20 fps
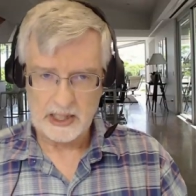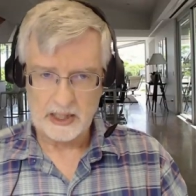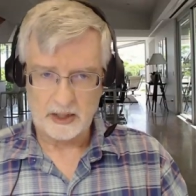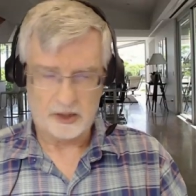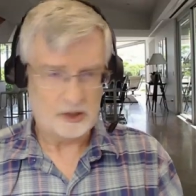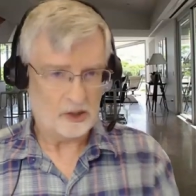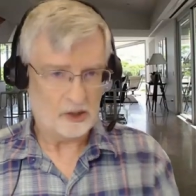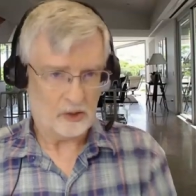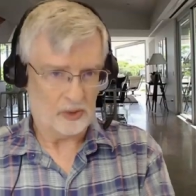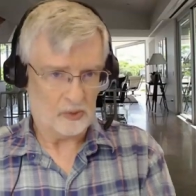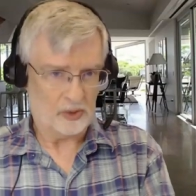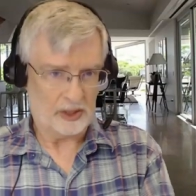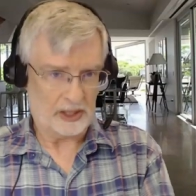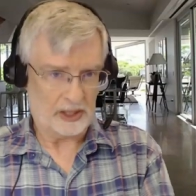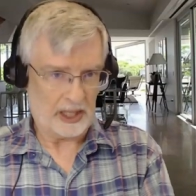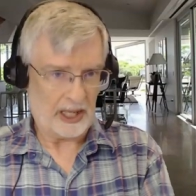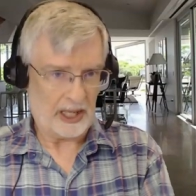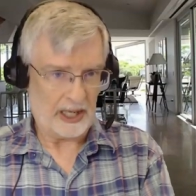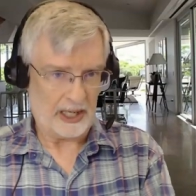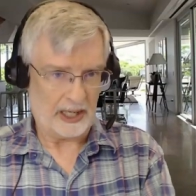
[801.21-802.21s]
You don't want
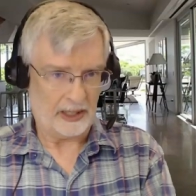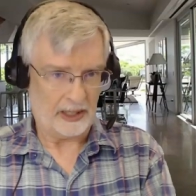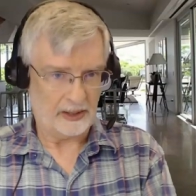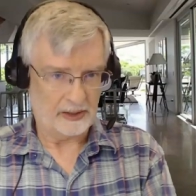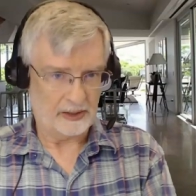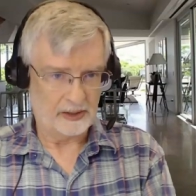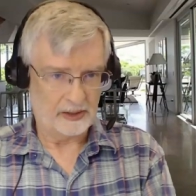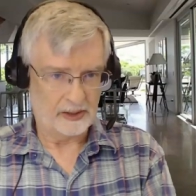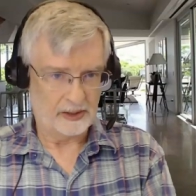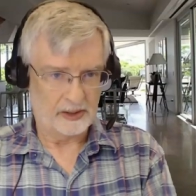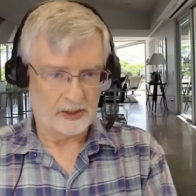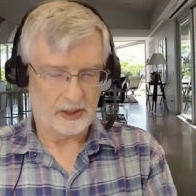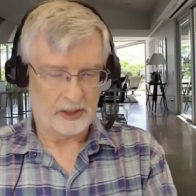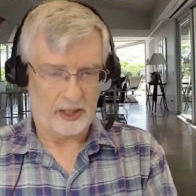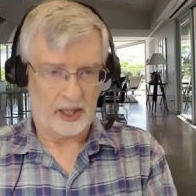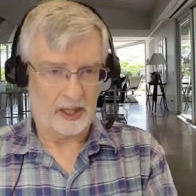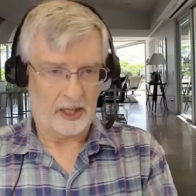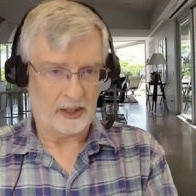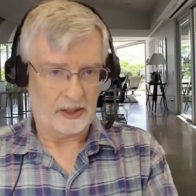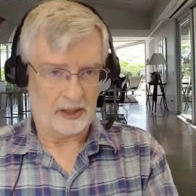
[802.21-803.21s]
that.
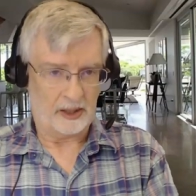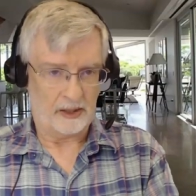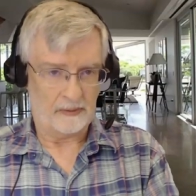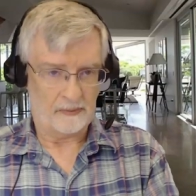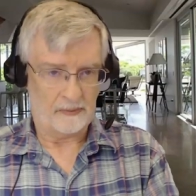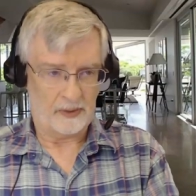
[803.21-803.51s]
And if,